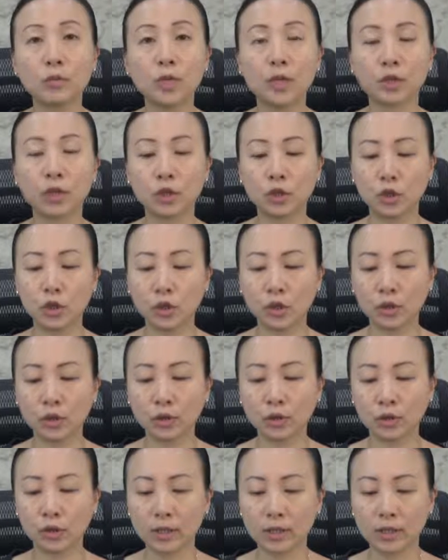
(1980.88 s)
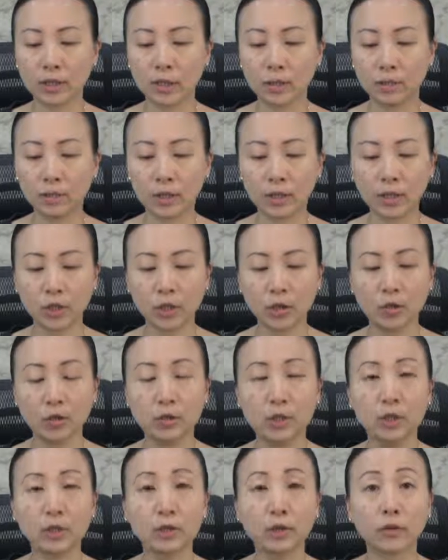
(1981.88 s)
that the journal is simply
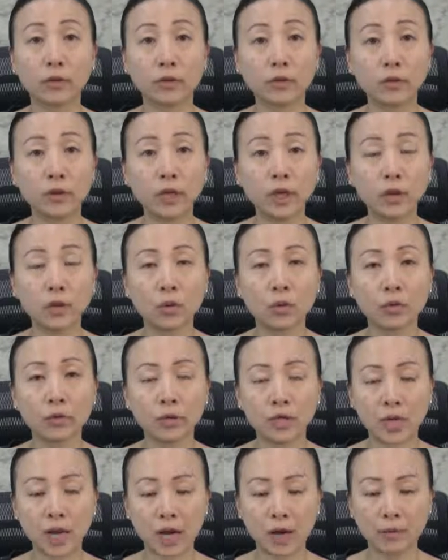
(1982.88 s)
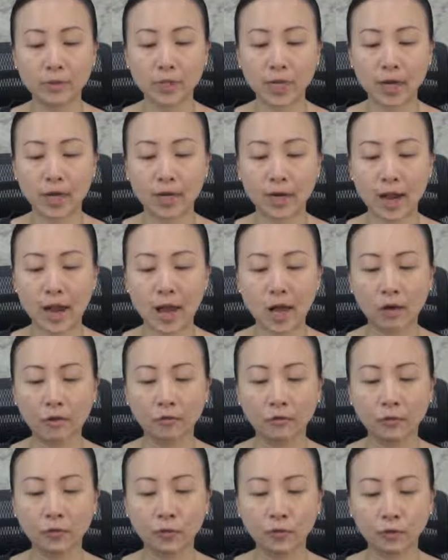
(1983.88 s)
using the 3 author names et al.
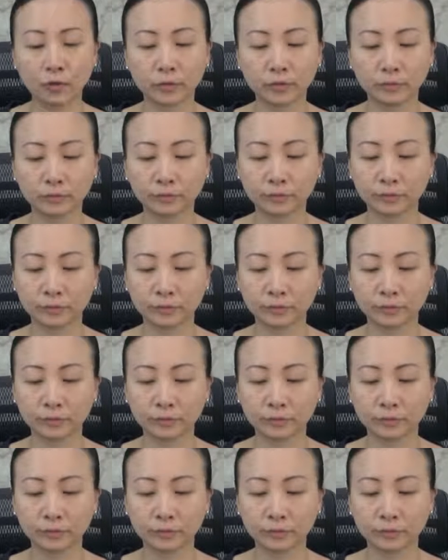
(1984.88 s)
Rule.